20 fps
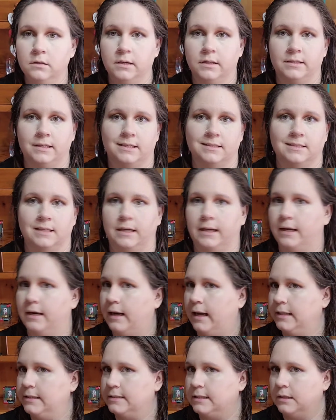it does sneak in
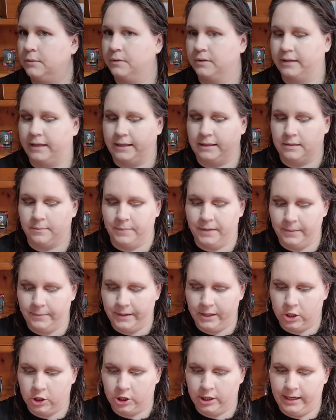nicely with like the
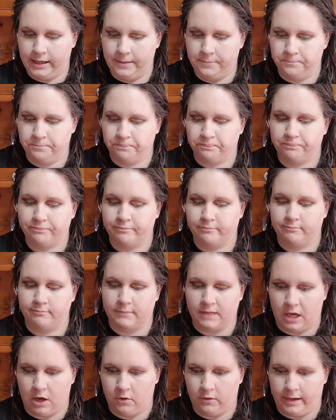BB cream.
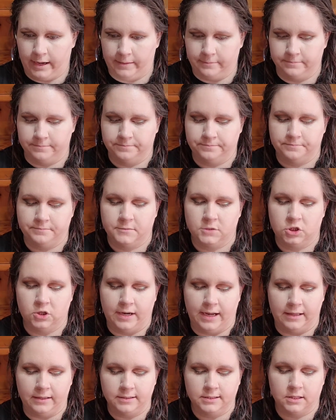Okay, so
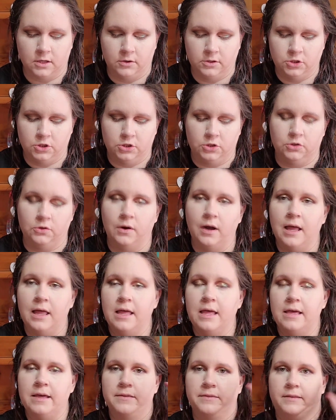now let's go into
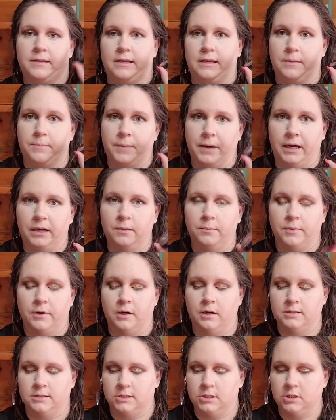the Putty
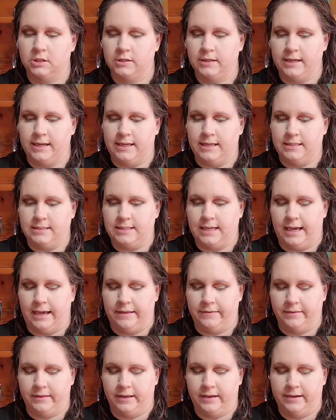Bronzer in
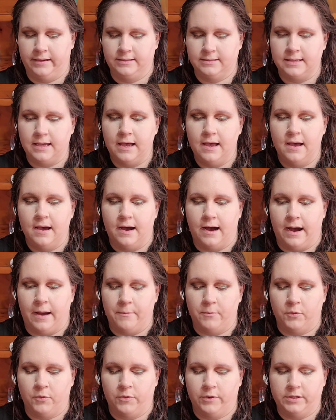Tan Lines.
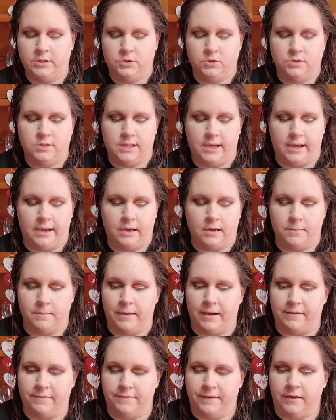I'm going to take
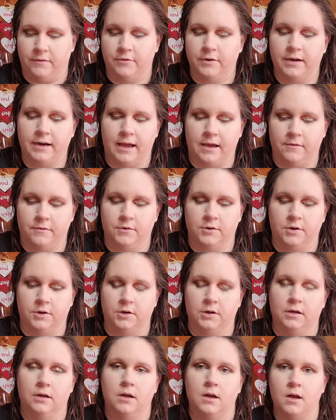my favorite
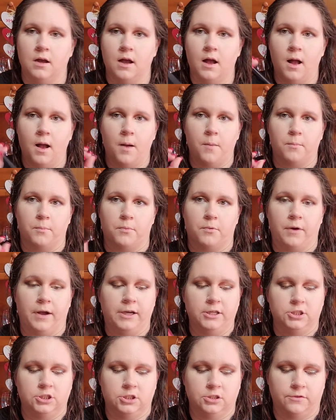ever
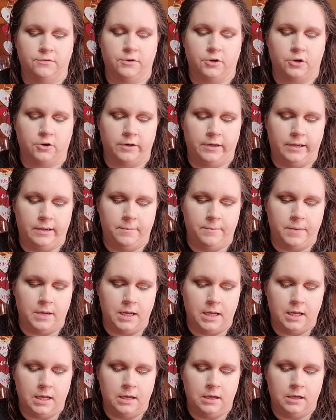brush for cream